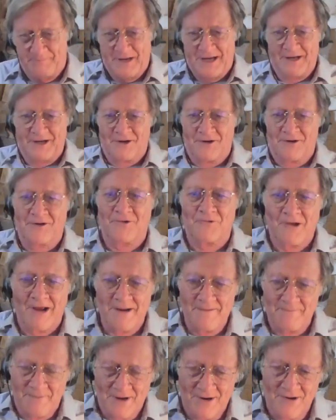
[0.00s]
Big
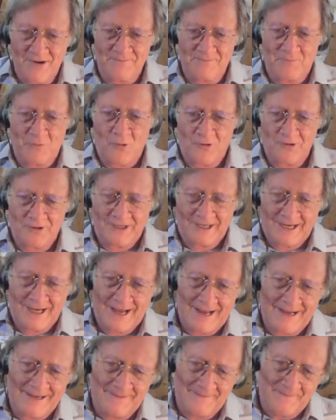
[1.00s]
gray beard, portly
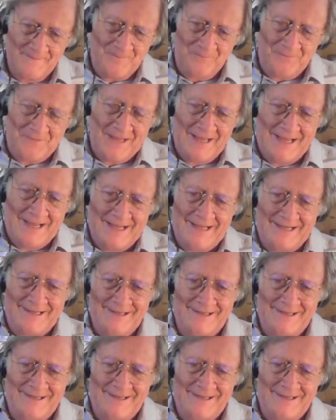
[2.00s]
guy. And